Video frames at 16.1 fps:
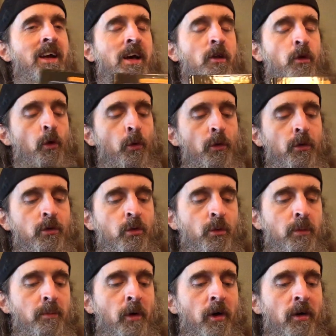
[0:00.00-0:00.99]
The only reason we
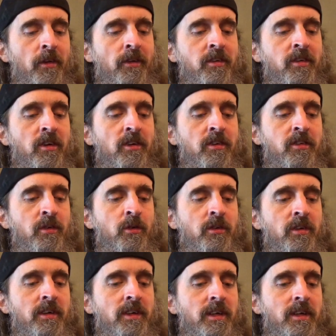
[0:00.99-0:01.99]
bought this because it was
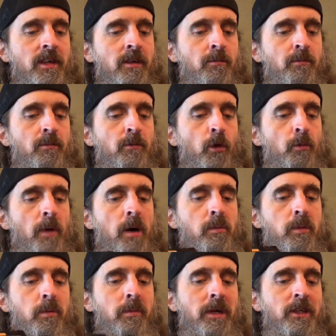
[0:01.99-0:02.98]
like it reminded me
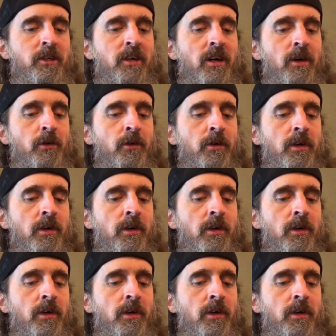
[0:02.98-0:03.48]
of my childhood.